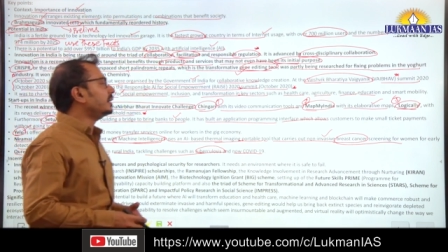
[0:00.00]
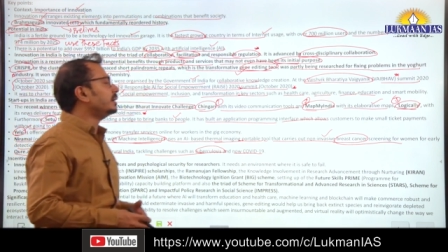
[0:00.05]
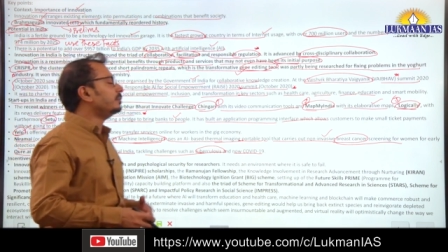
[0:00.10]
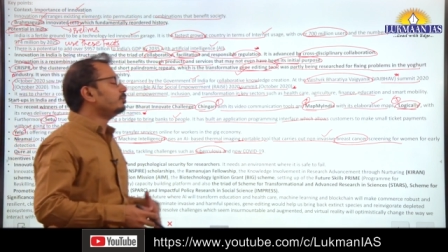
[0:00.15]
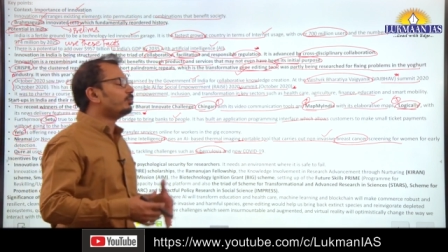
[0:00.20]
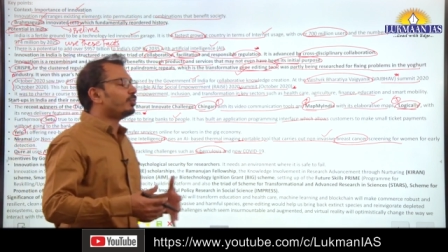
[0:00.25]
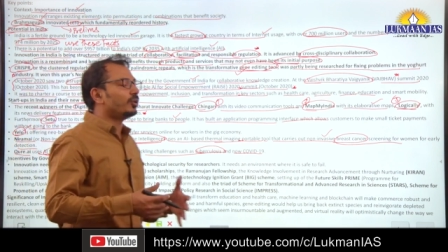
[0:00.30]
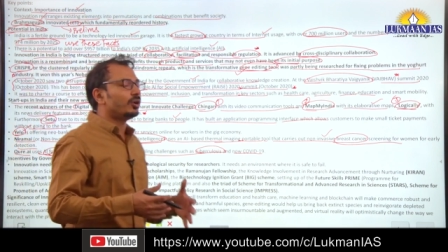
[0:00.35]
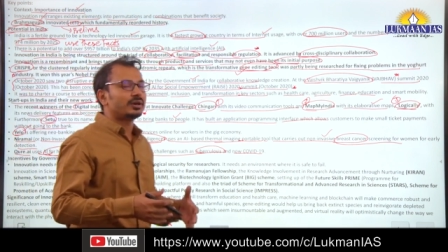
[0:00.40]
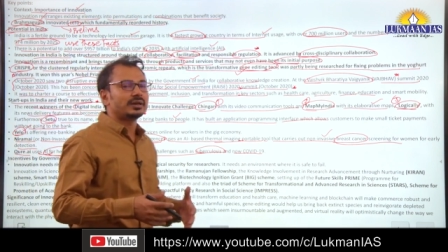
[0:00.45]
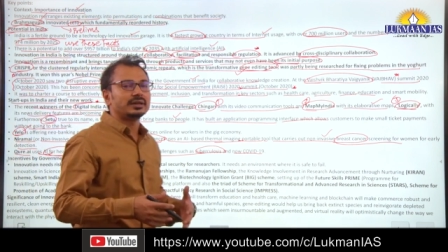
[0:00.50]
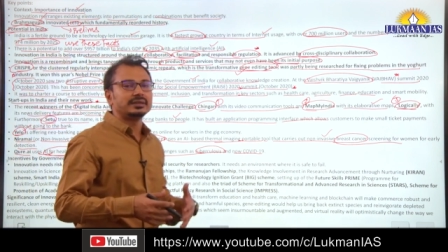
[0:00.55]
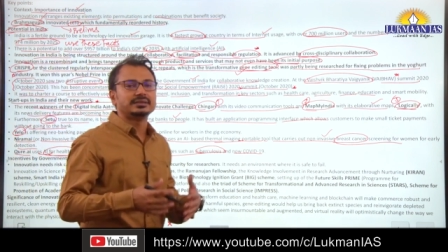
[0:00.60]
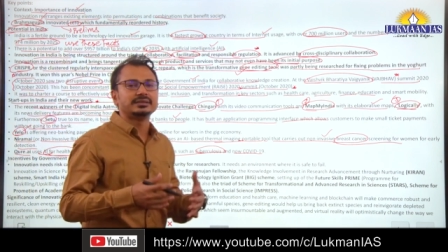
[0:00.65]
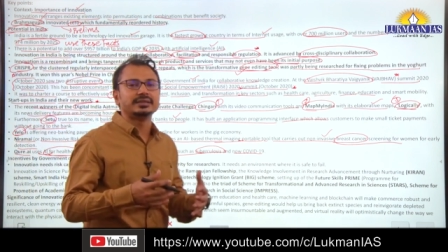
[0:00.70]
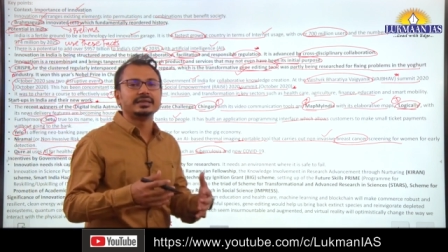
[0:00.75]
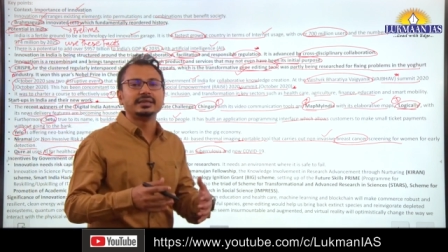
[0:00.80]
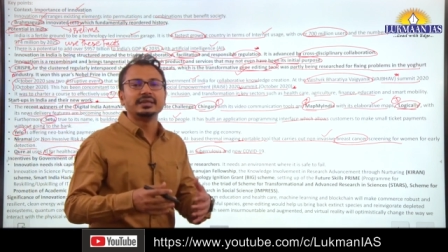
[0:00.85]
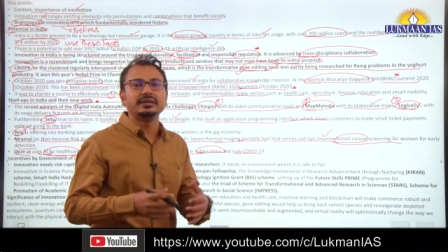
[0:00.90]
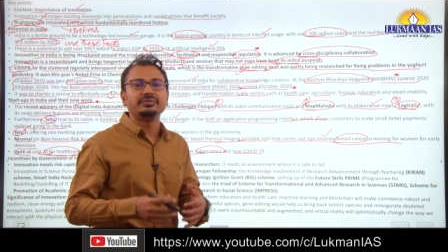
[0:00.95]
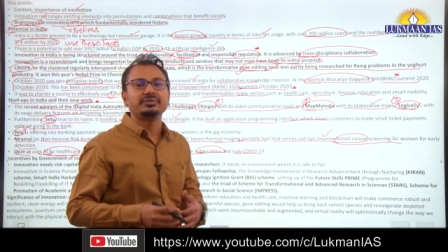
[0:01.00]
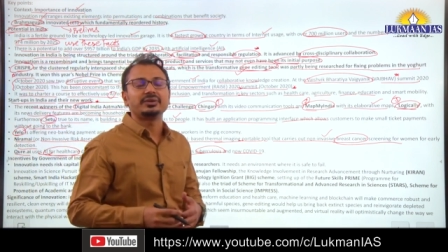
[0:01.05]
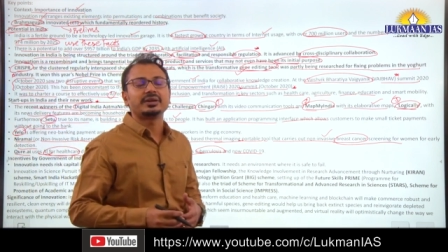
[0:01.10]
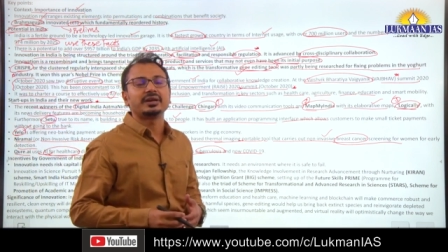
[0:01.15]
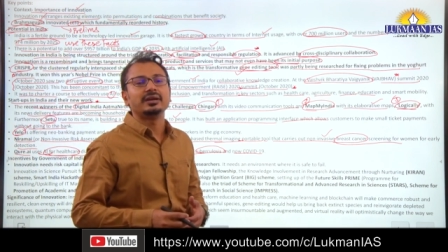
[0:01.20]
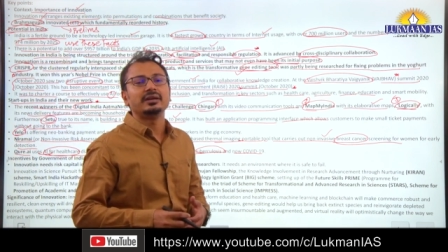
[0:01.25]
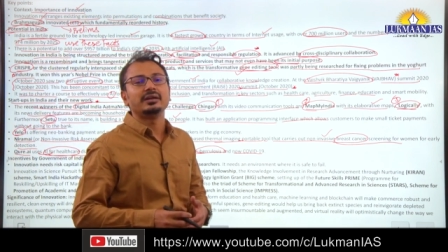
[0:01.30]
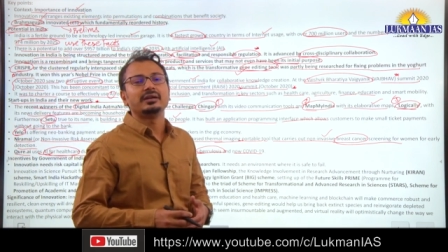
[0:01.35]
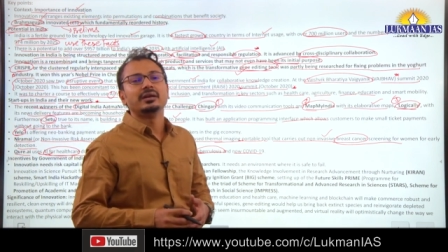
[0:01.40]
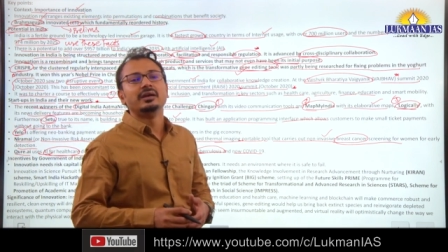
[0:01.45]
important
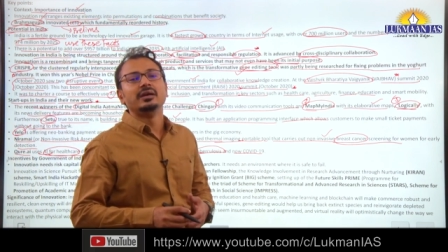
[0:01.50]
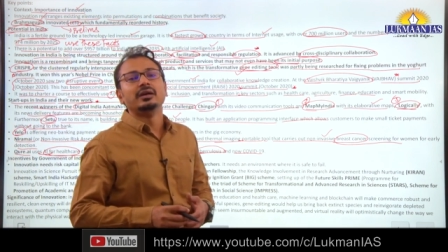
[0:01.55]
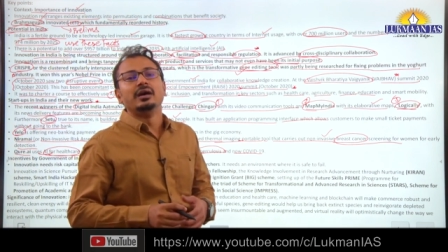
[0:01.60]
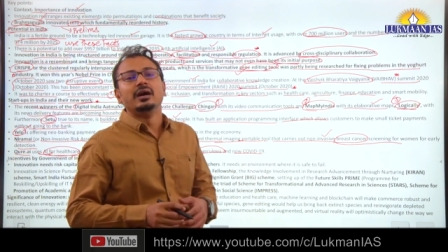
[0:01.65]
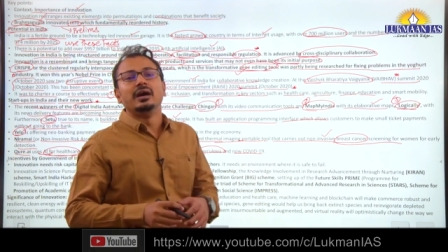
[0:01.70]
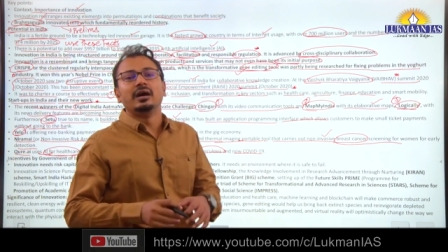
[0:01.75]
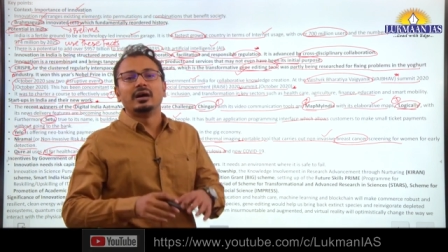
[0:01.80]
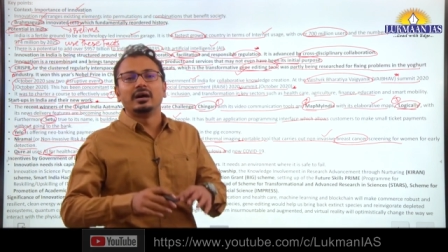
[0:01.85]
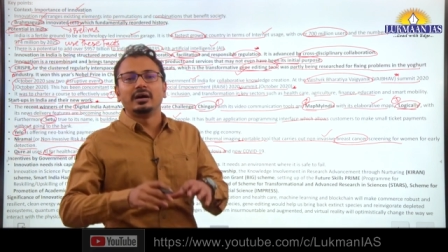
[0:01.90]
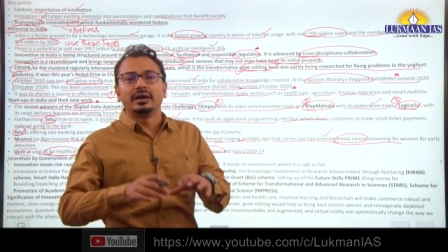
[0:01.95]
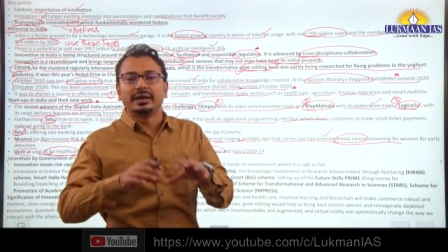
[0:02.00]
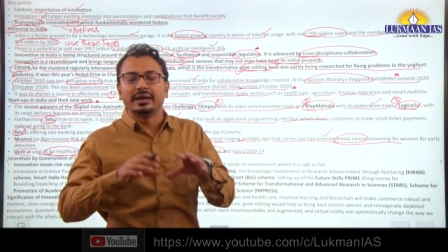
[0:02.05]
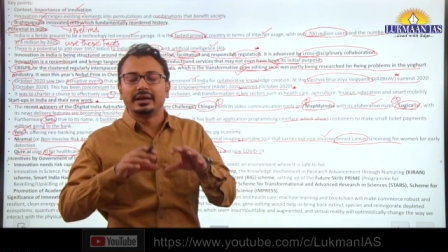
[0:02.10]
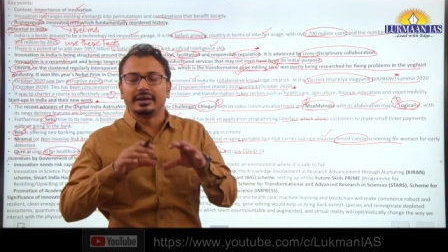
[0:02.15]
significant uh,